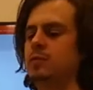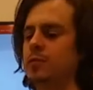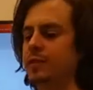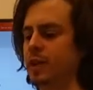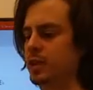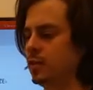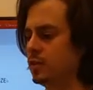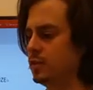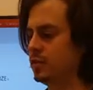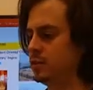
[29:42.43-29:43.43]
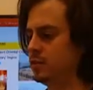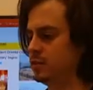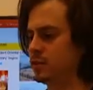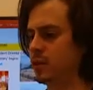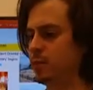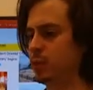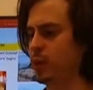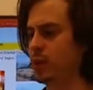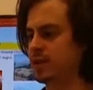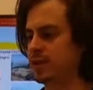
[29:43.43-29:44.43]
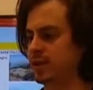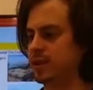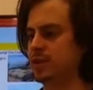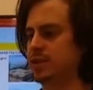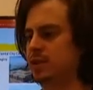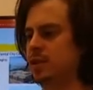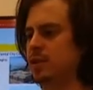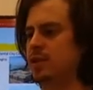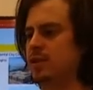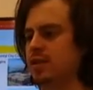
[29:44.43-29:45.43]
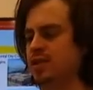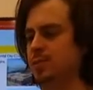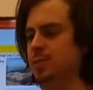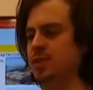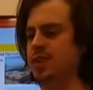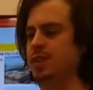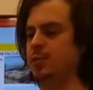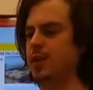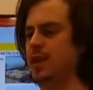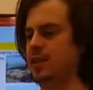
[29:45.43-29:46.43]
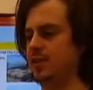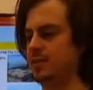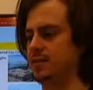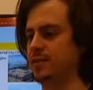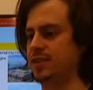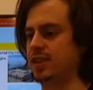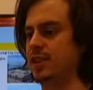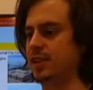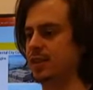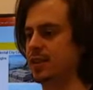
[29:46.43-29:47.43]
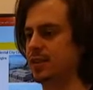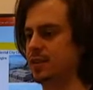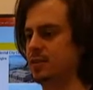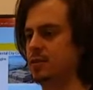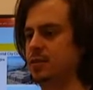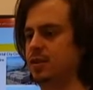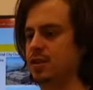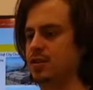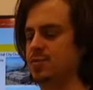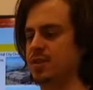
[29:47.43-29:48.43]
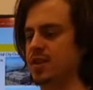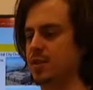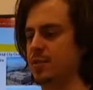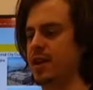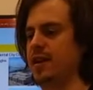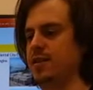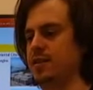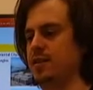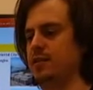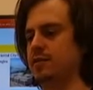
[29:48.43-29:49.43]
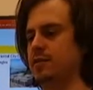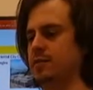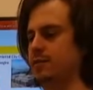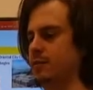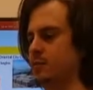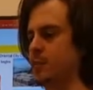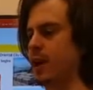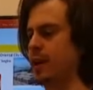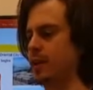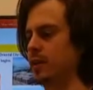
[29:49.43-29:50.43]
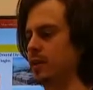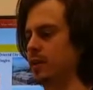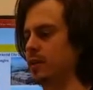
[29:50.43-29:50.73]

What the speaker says: Moving on to the Bronze Age, this is when we see the rise of cities. This is also when we see the rise of writing.